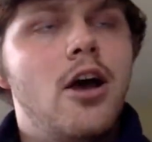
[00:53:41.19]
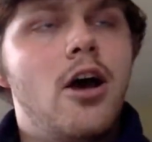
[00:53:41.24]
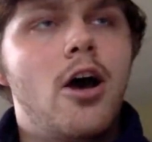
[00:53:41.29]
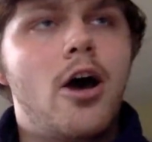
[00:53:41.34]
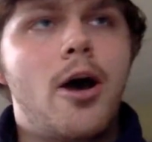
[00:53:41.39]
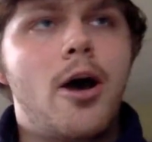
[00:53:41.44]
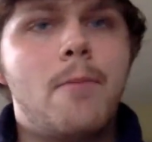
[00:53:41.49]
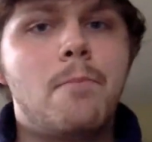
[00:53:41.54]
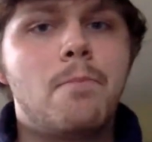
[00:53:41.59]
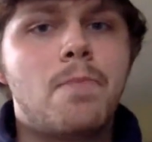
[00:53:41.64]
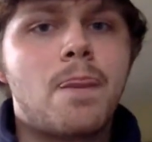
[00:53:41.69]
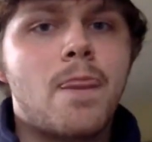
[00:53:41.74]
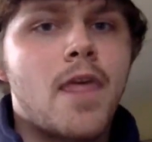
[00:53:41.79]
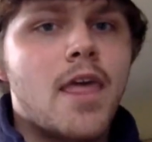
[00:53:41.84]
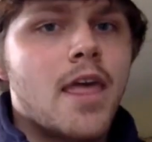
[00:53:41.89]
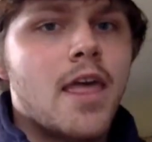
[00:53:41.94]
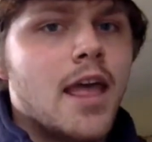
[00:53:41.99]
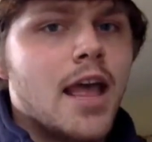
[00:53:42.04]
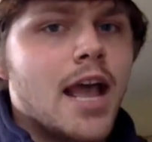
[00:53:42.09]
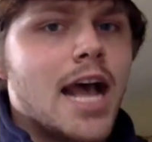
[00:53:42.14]

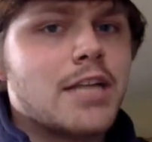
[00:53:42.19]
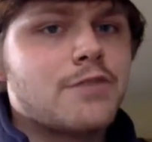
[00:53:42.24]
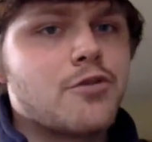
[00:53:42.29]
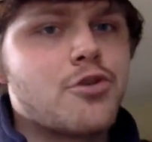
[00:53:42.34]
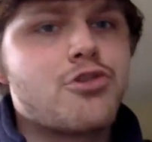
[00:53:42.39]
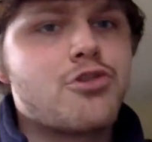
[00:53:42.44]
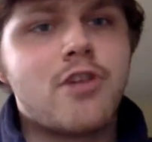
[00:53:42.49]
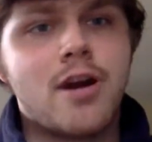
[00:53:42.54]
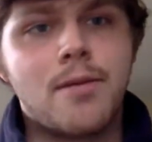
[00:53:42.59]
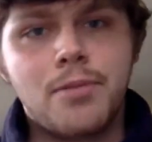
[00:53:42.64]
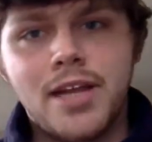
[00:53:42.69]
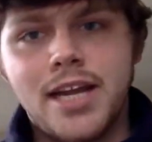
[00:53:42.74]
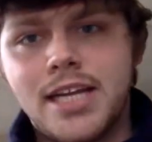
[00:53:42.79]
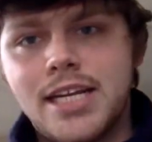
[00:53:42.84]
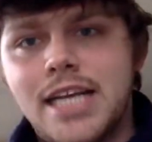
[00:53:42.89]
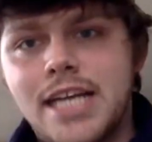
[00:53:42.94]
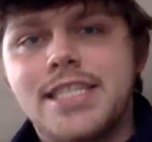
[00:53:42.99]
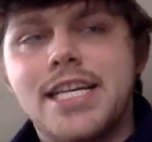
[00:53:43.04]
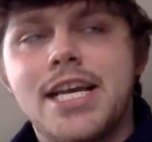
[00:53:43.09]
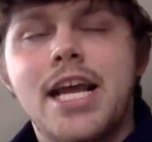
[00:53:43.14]
As for
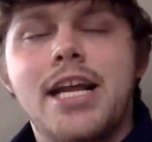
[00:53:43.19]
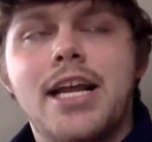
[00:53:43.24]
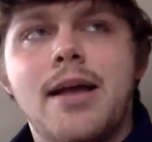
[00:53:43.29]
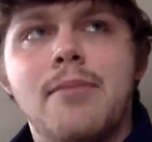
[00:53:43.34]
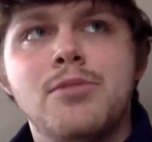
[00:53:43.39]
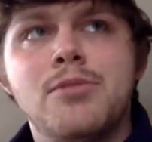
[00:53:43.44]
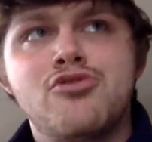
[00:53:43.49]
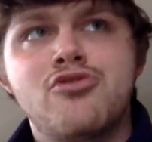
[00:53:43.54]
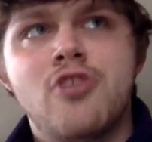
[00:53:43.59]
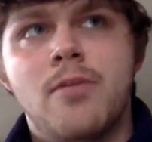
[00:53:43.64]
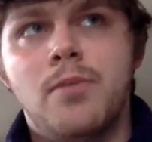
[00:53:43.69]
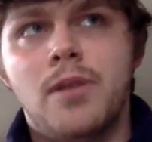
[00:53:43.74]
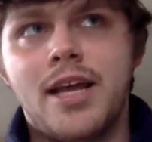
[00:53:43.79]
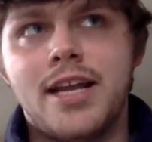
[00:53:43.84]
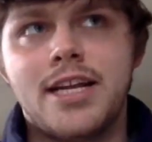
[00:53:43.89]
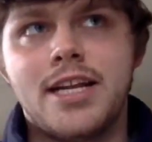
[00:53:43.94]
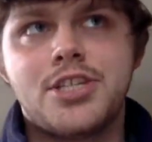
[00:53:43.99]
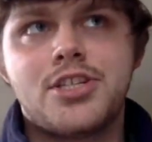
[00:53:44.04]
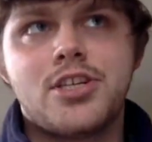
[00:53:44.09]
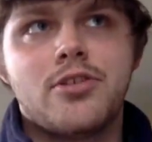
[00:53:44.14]
shrubland, I say it comes
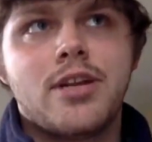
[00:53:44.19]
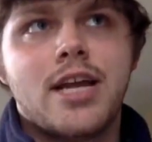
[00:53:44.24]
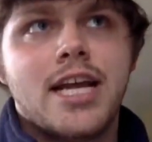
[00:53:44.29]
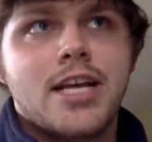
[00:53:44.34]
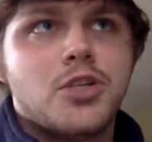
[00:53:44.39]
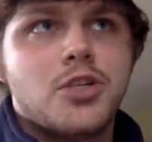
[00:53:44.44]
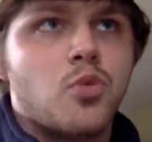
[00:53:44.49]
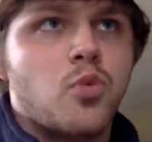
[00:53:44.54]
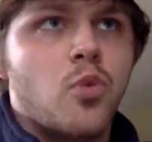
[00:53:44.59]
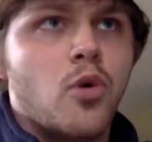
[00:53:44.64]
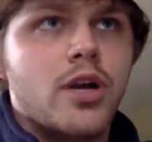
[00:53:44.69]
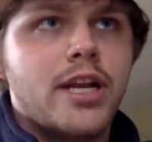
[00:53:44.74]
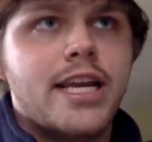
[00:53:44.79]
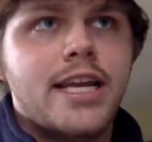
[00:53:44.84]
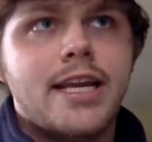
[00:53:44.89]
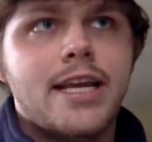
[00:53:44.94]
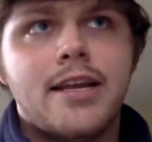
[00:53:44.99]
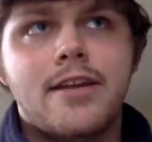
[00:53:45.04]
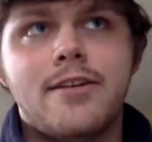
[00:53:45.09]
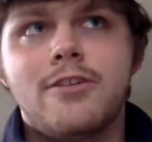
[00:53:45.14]
shrubland as soon as
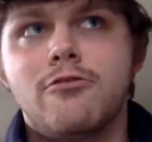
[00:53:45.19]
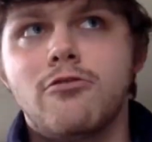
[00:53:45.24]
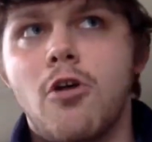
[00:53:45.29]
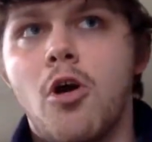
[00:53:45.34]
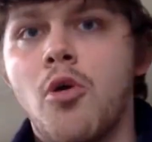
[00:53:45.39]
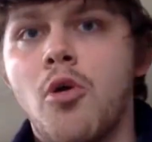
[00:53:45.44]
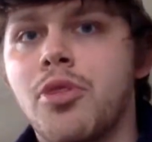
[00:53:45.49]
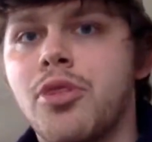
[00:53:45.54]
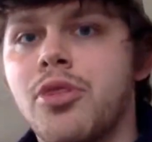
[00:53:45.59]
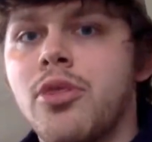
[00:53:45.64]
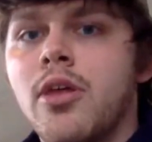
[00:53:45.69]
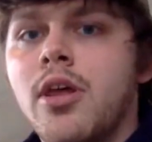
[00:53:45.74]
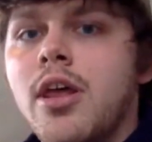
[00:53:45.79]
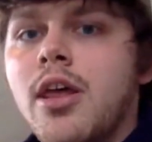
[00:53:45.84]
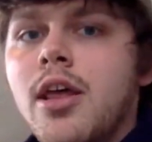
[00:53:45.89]
woody growth